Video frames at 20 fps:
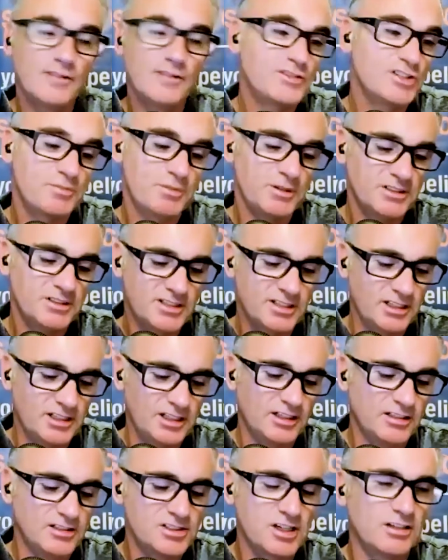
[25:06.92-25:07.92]
I've just been um,
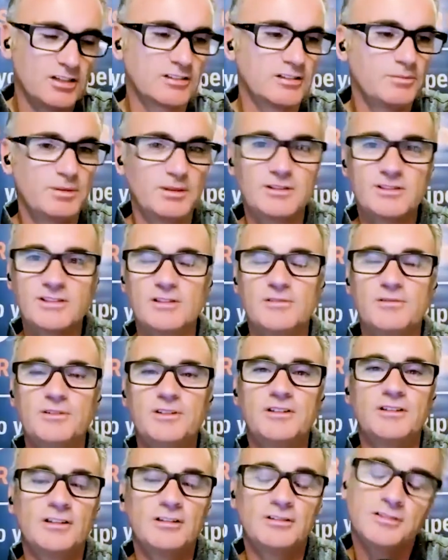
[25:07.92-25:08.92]
sneaking chocolate bars here when
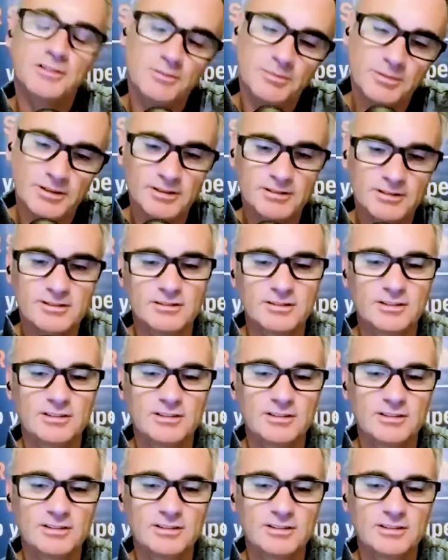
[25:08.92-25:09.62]
you're not exactly, looking, but that's